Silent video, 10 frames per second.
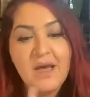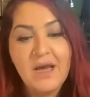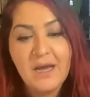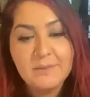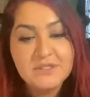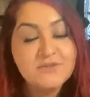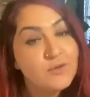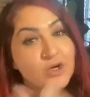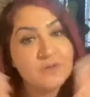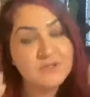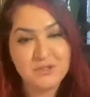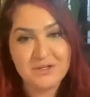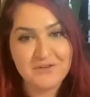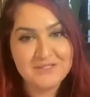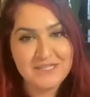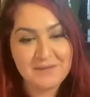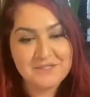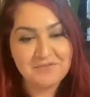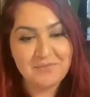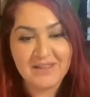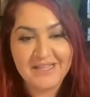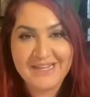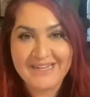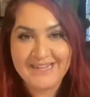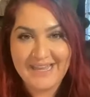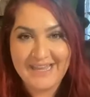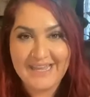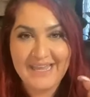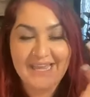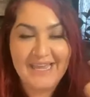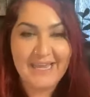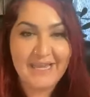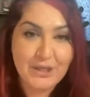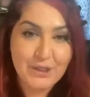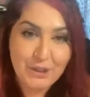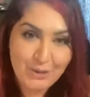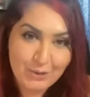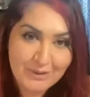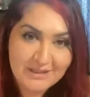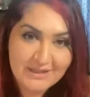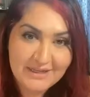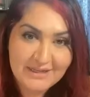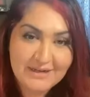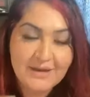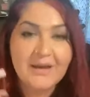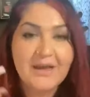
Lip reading: to form two different types of melanin, aka eumelanin